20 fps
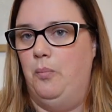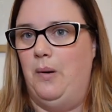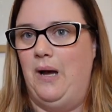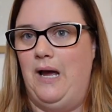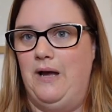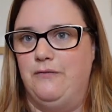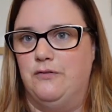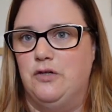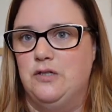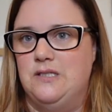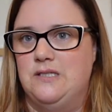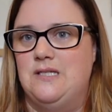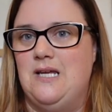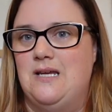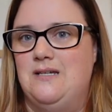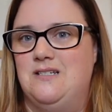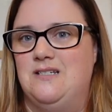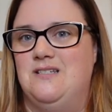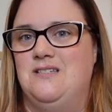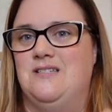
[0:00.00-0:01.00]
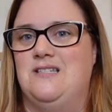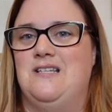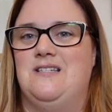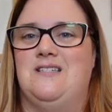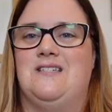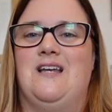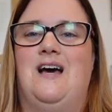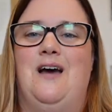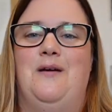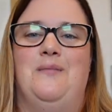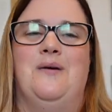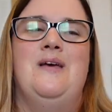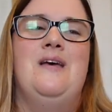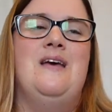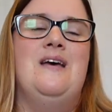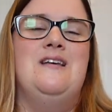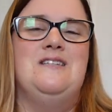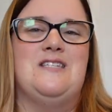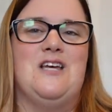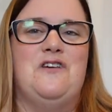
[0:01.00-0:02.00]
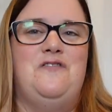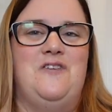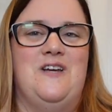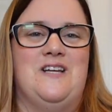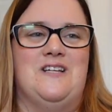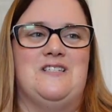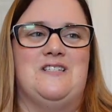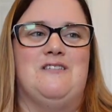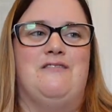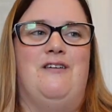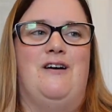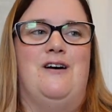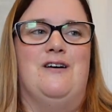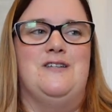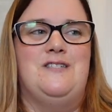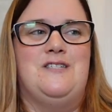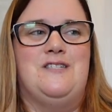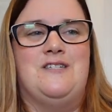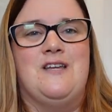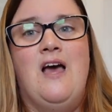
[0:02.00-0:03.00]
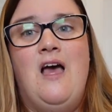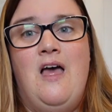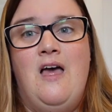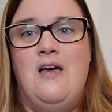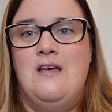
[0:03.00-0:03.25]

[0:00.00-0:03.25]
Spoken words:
But I have good intentions this time, so fingers crossed.